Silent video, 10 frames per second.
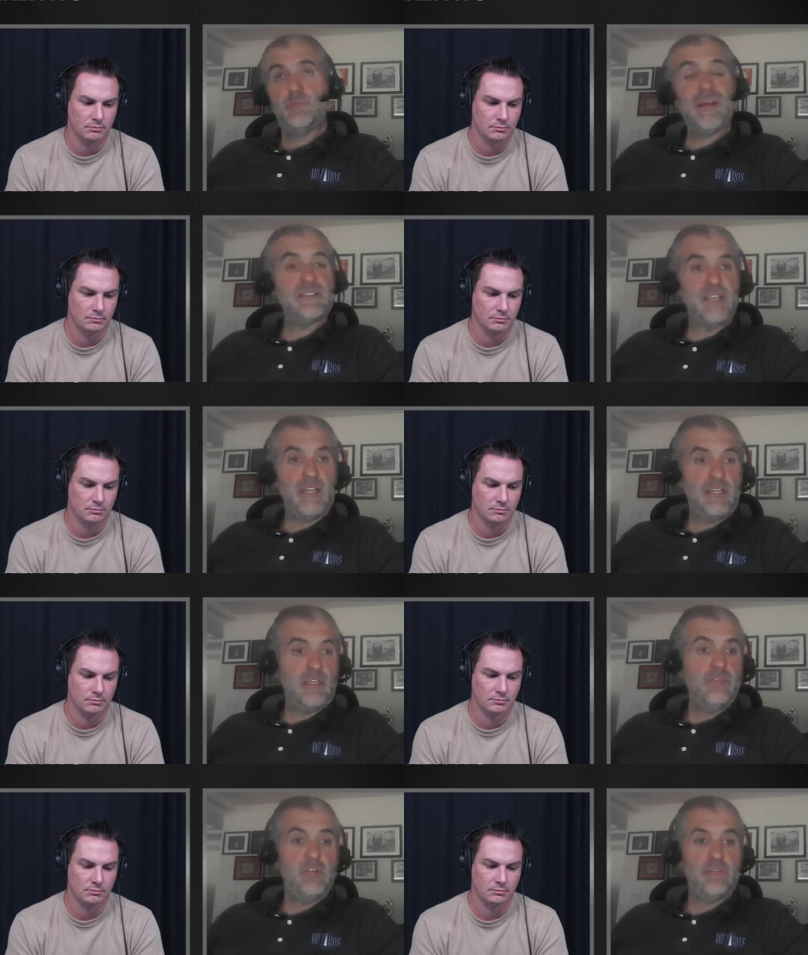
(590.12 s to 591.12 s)

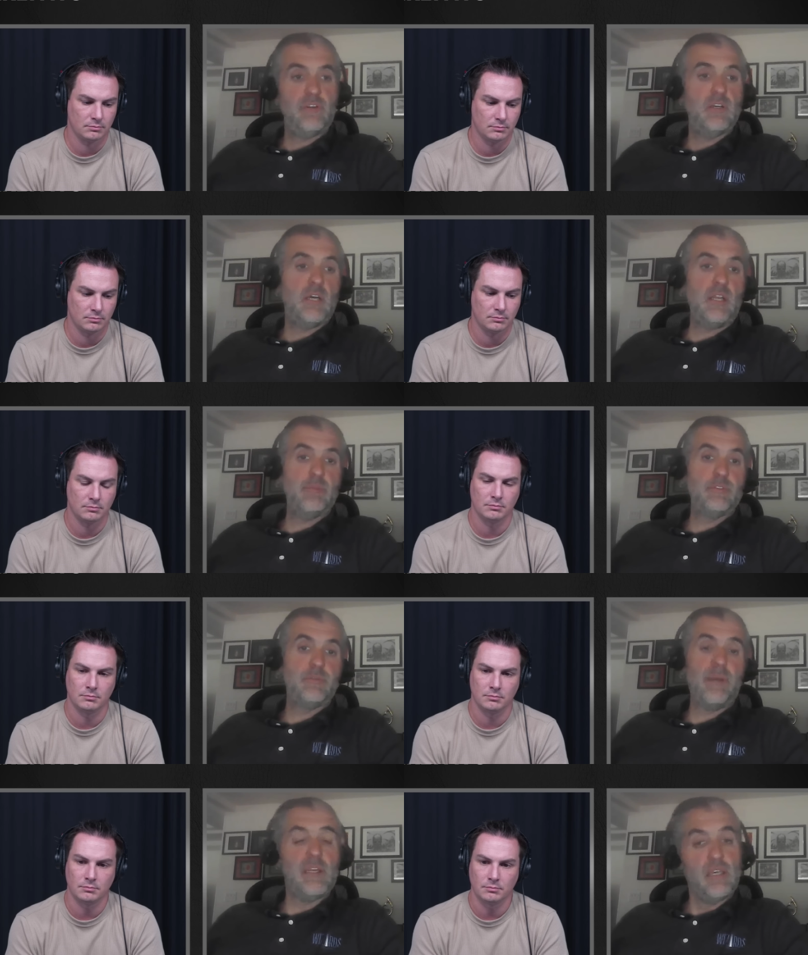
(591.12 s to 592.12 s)
Speaker 1: spectating, even if they're not able
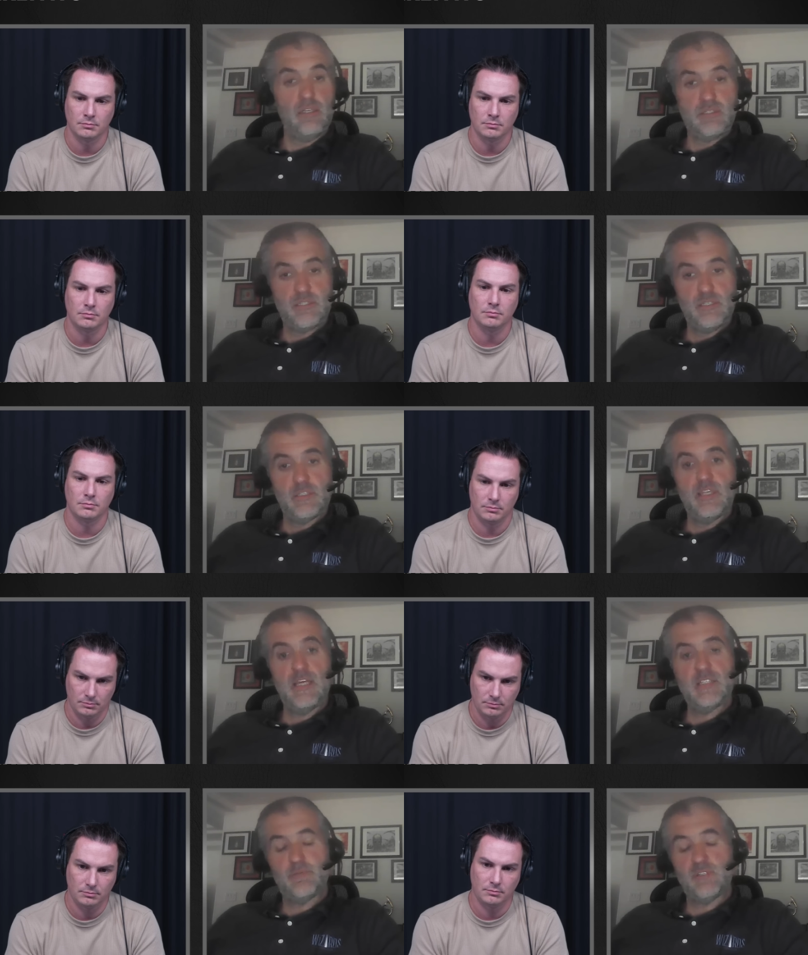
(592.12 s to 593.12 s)
to make it to, to
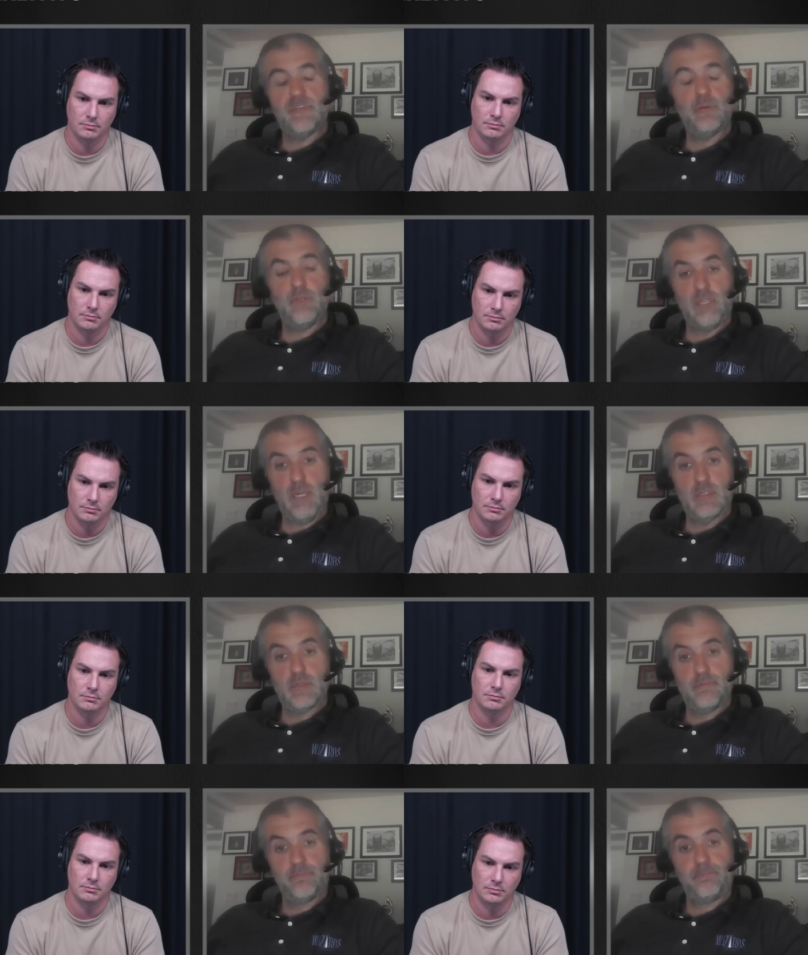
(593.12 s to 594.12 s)
that specific
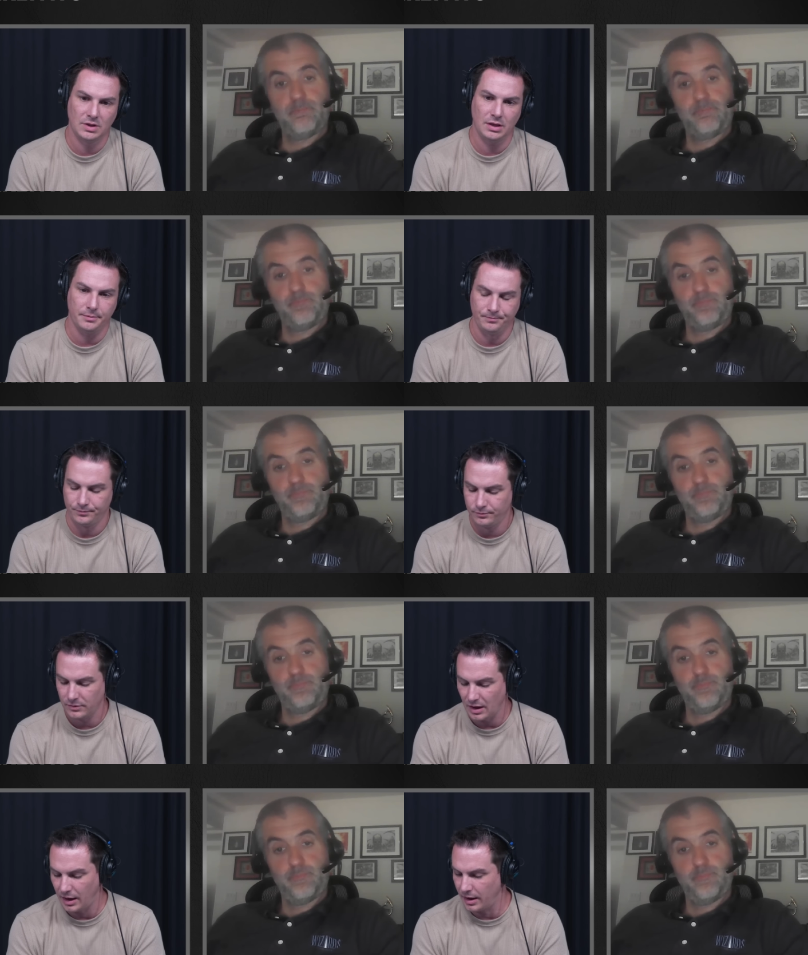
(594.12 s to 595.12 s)
weekend. Yeah,
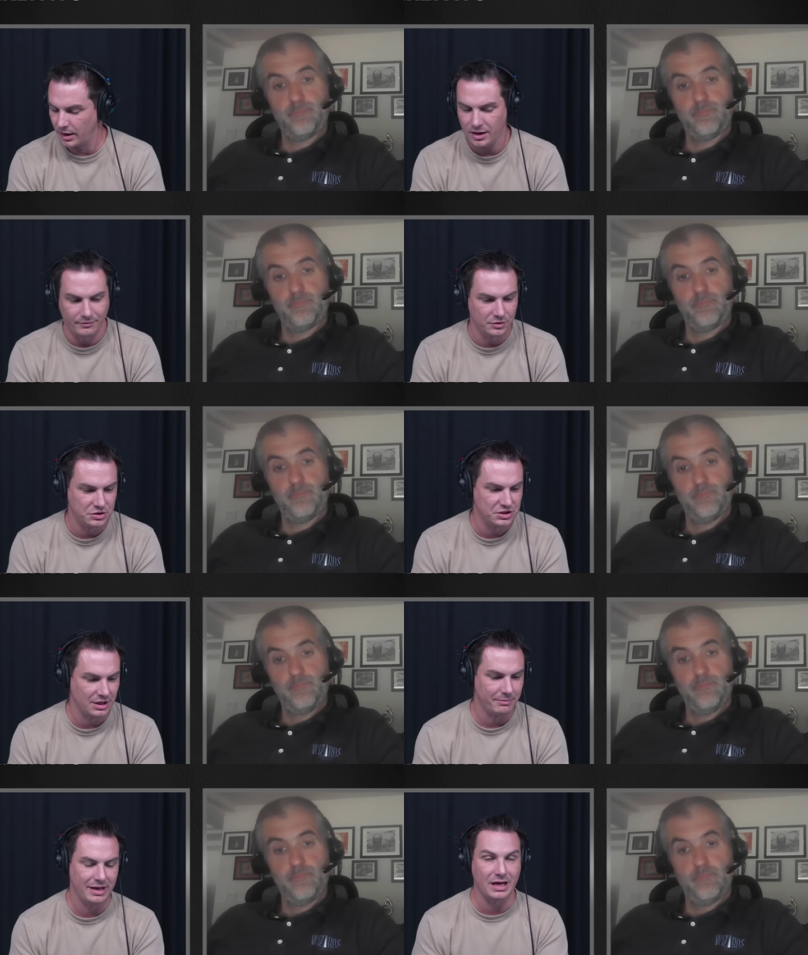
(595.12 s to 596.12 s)
Speaker 2: uh, coverage is
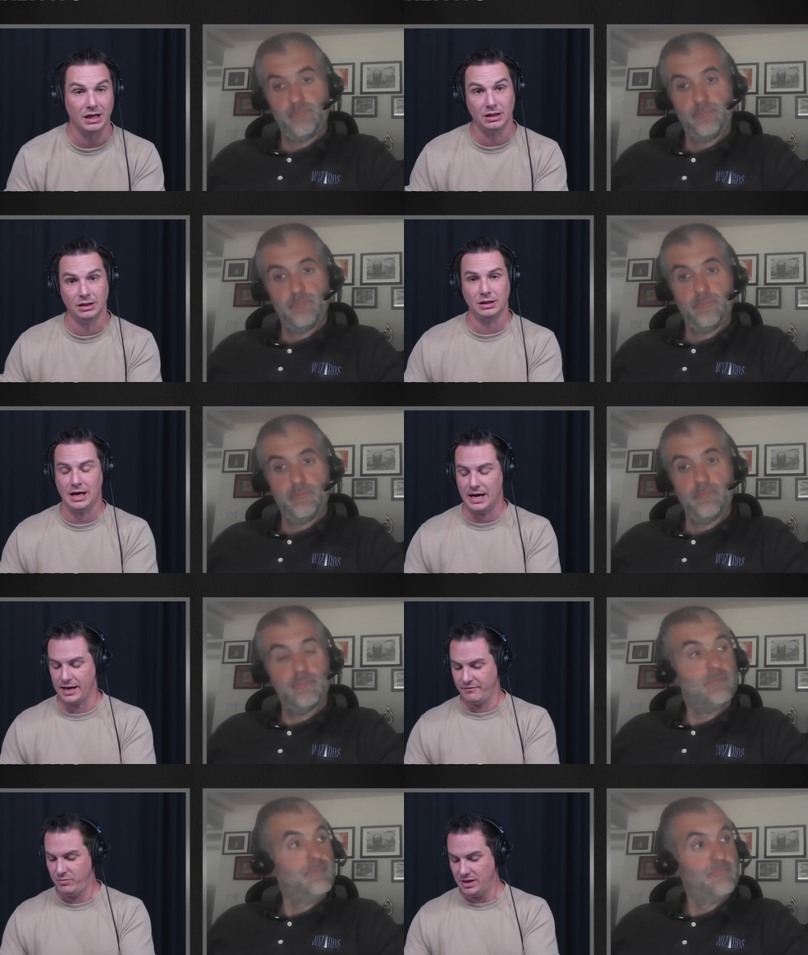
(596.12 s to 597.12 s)
going to make a
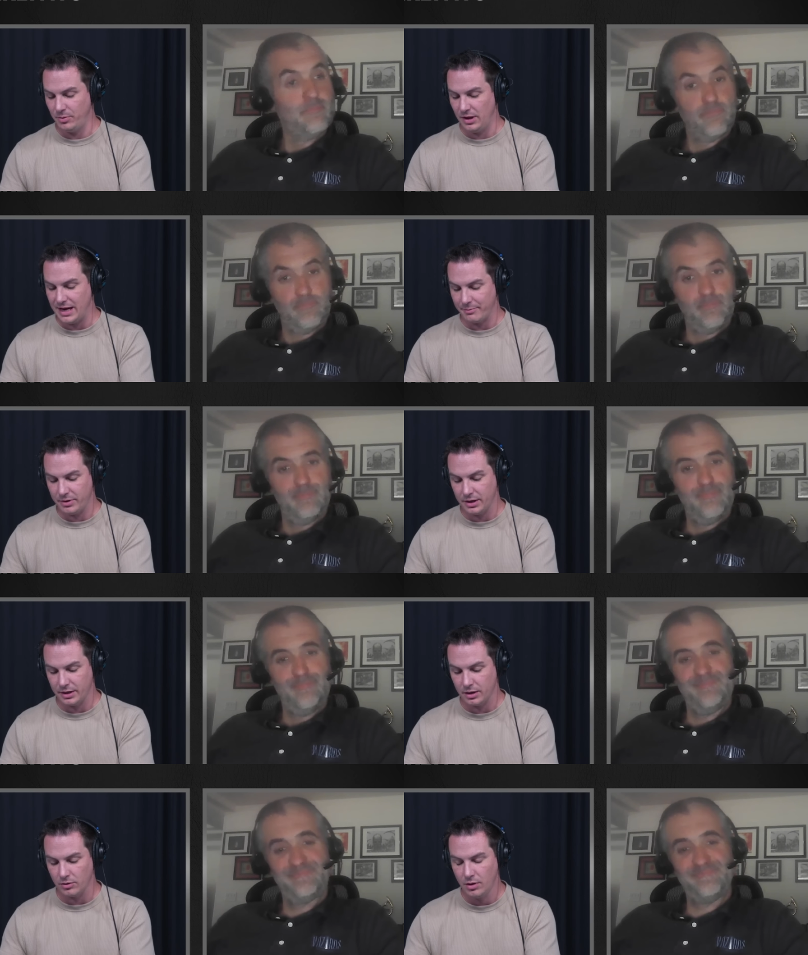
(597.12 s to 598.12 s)
lot of people happy.
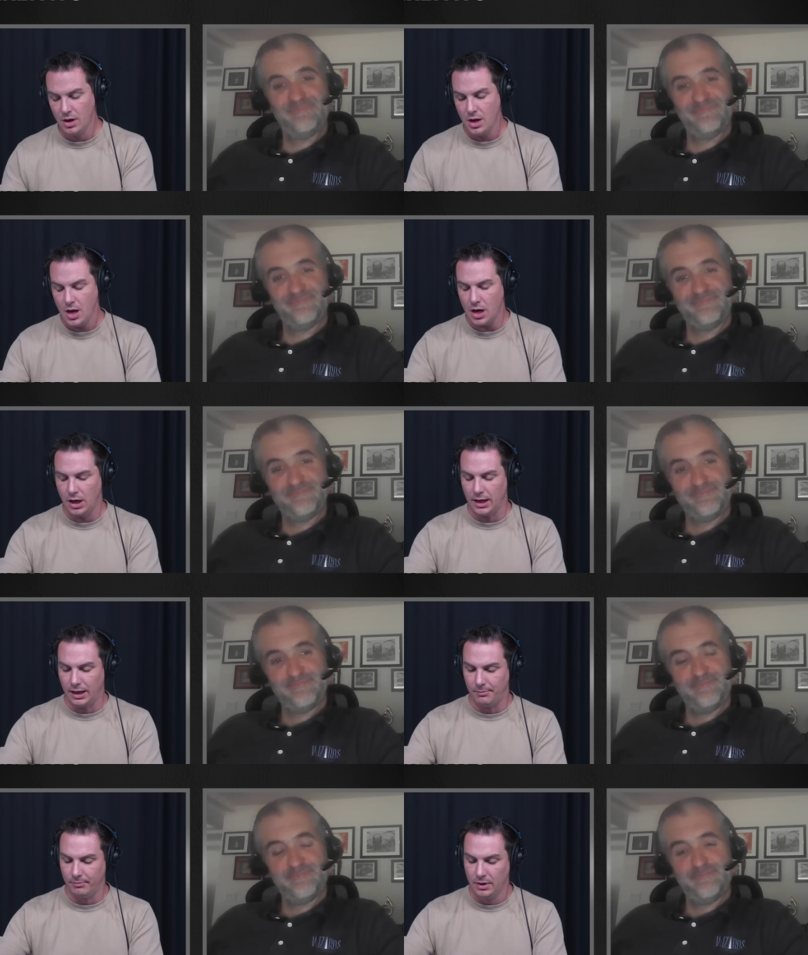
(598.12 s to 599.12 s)
I know.
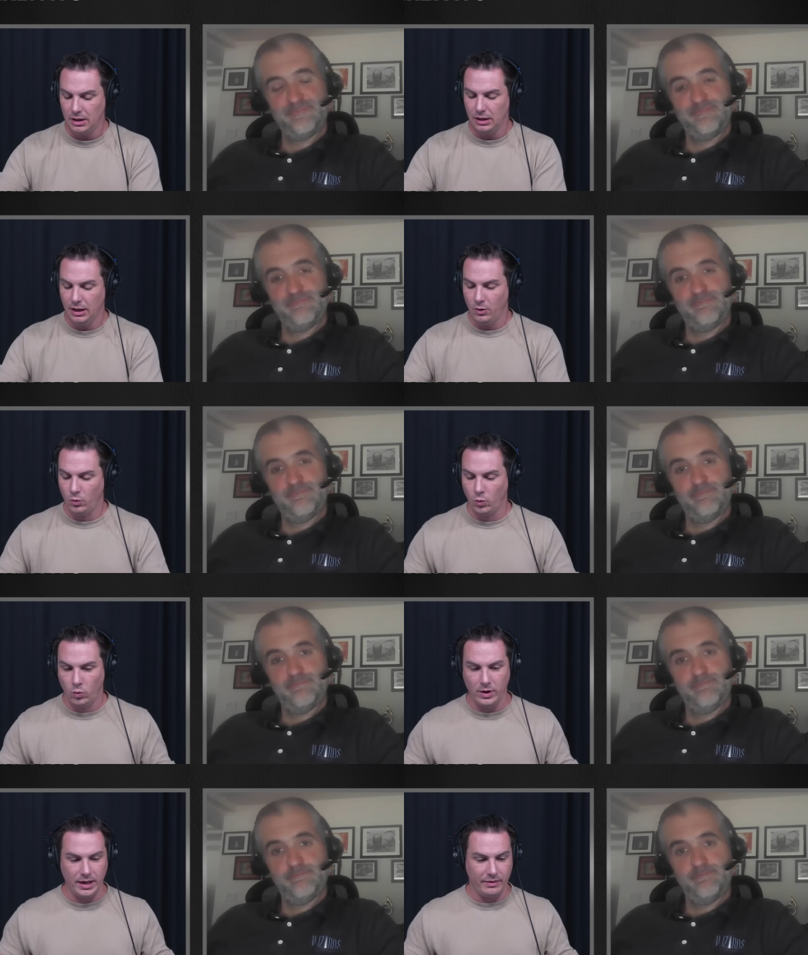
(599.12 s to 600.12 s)
Um,
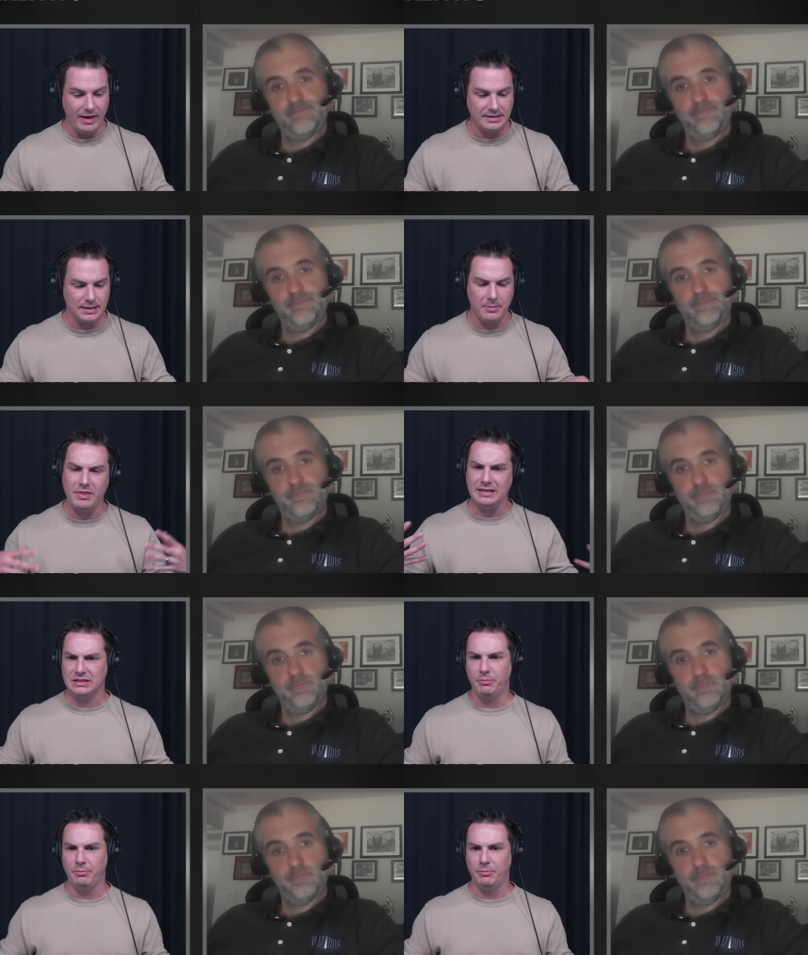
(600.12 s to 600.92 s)
We that I mean that's